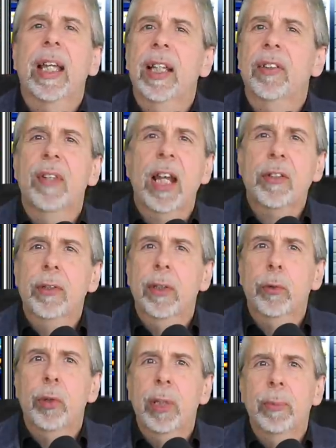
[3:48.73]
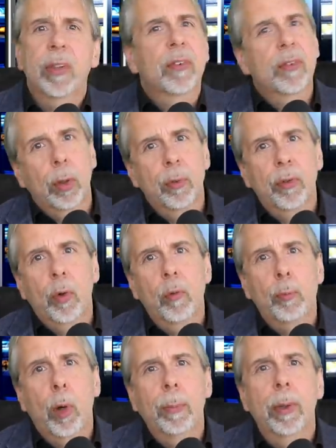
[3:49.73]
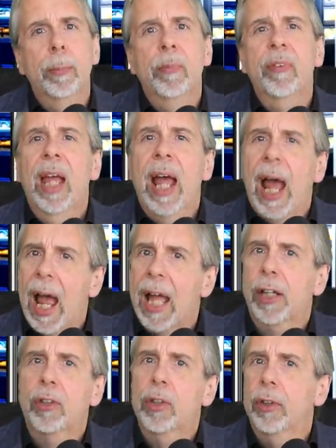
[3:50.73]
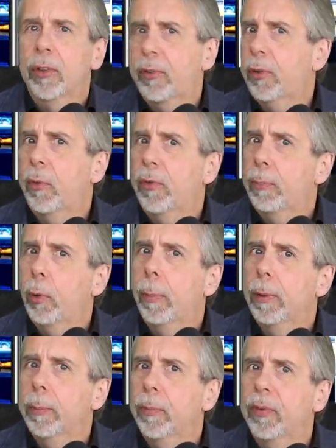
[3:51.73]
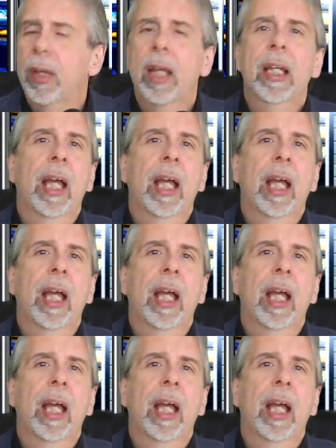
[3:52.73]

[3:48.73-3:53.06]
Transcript: International agreements don't solve problems, action solves problems.